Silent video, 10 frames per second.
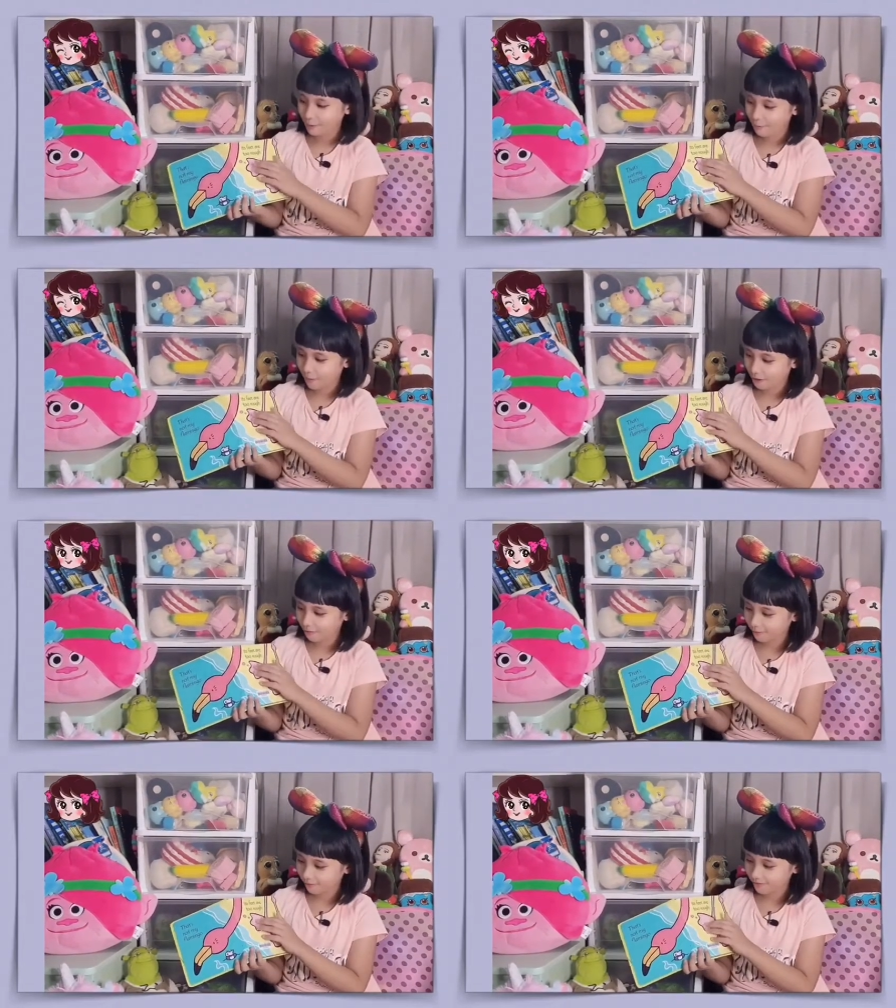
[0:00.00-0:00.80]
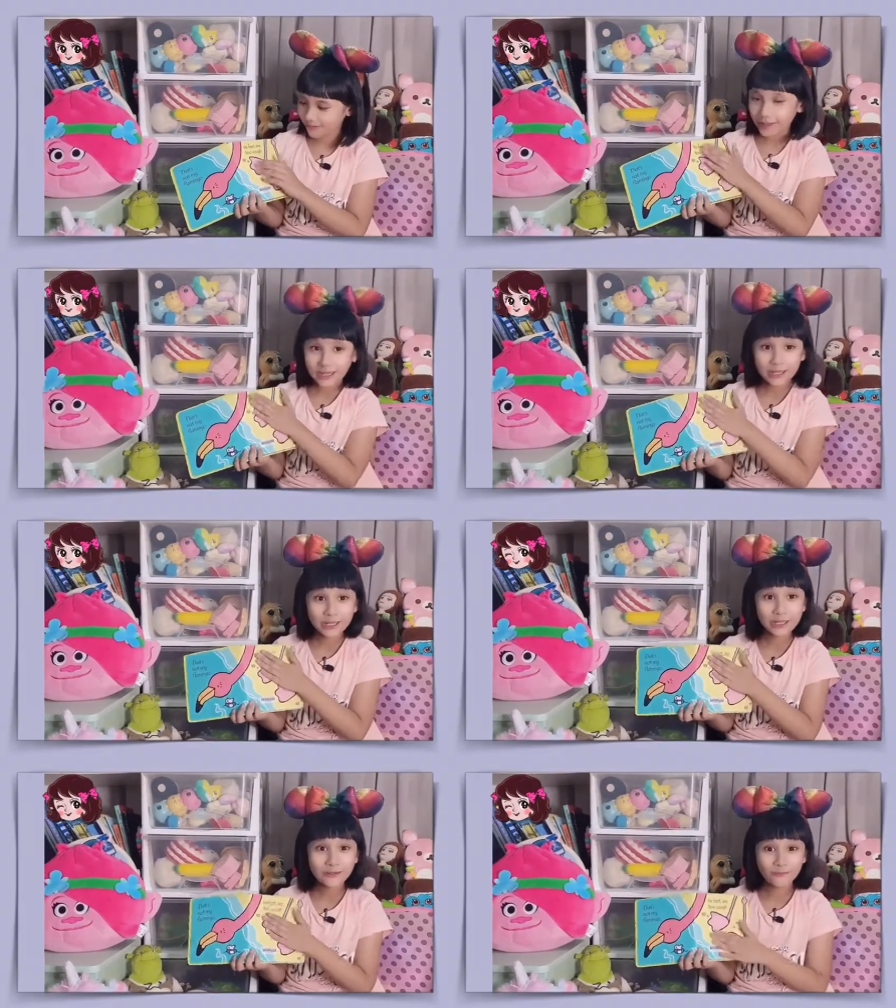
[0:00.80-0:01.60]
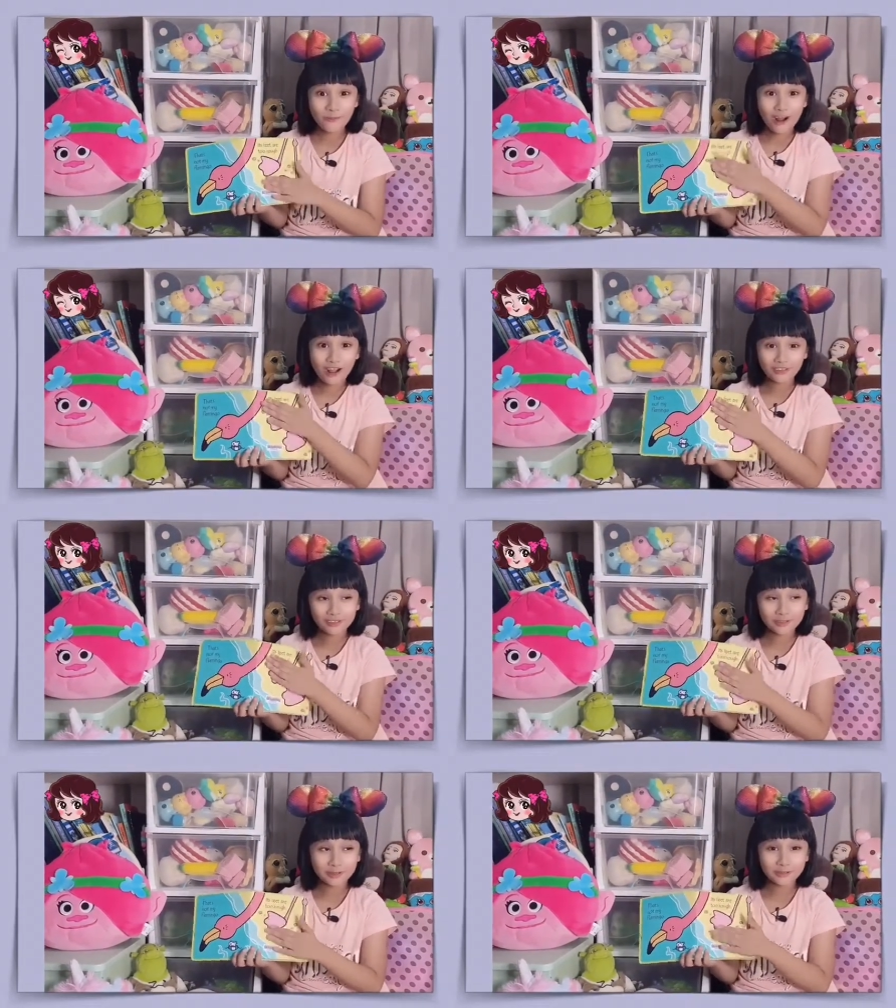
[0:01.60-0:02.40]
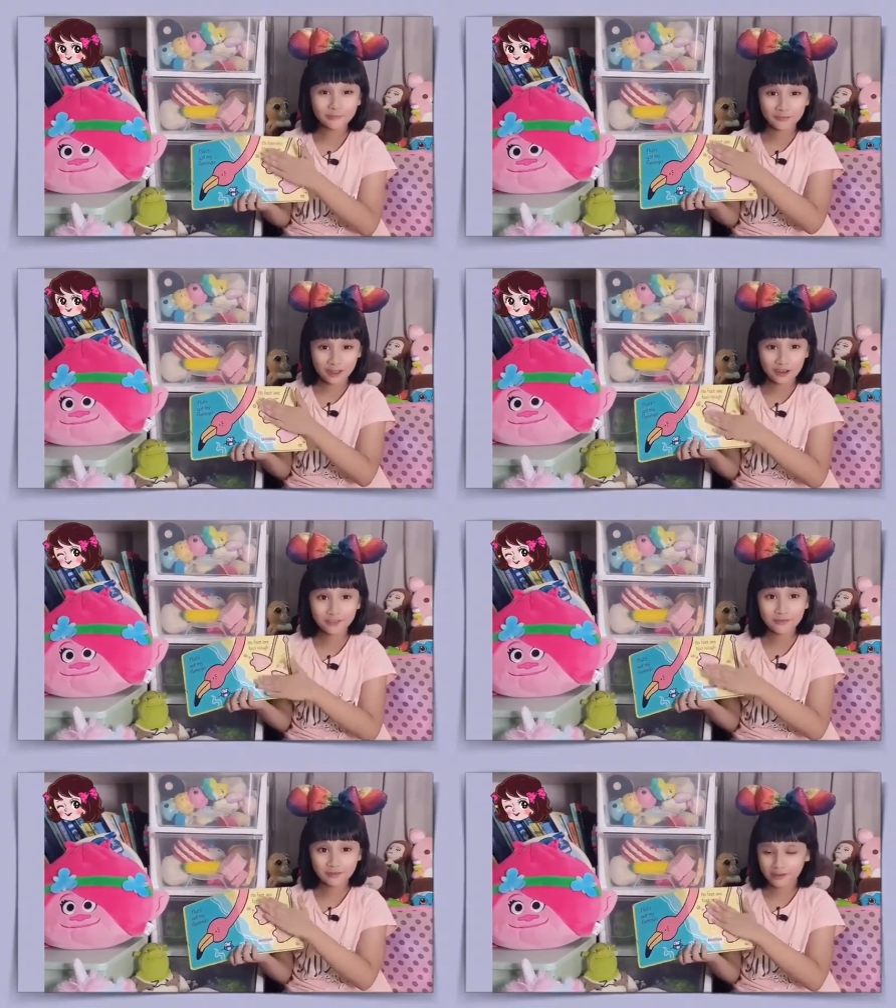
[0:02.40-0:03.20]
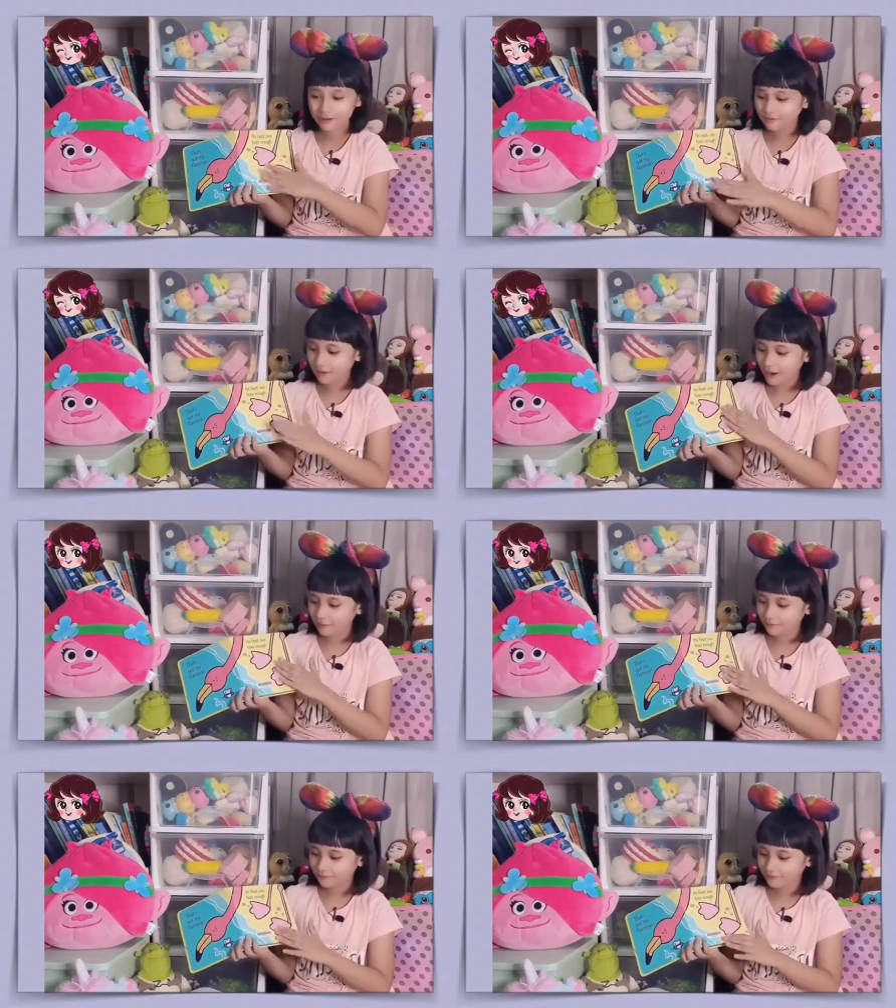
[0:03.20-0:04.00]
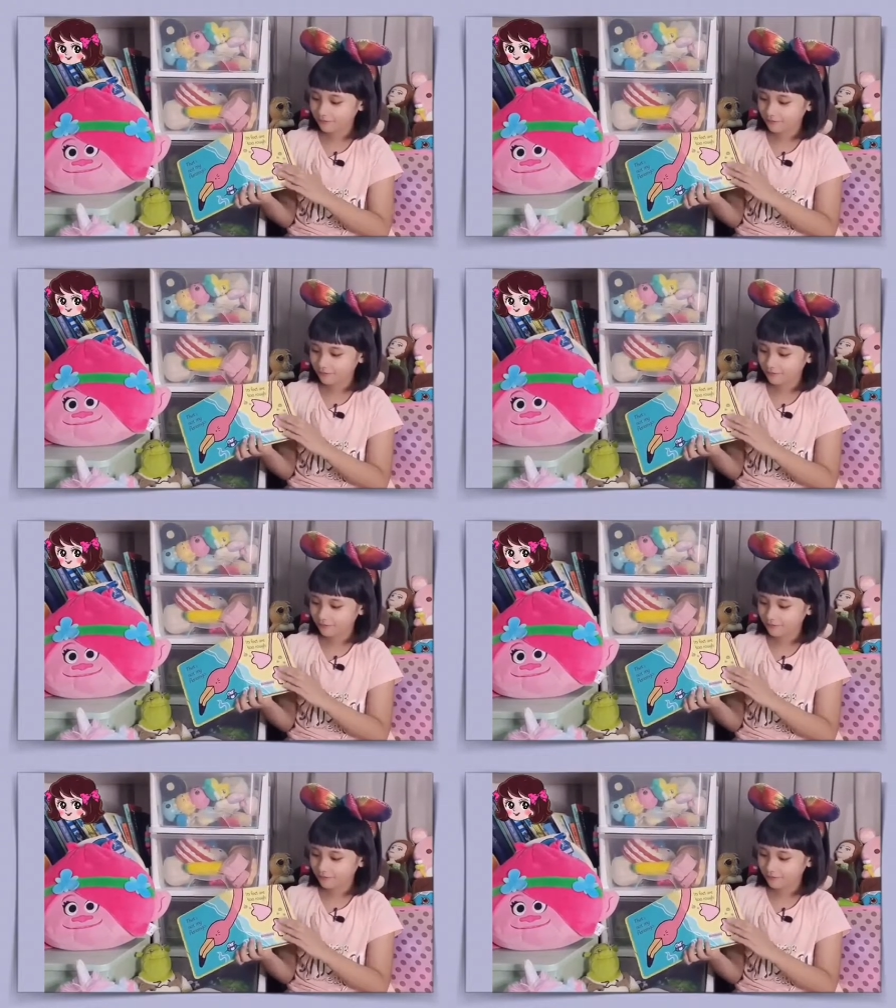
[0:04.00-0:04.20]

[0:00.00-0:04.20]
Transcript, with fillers: wow. Wow, this is very, very rough.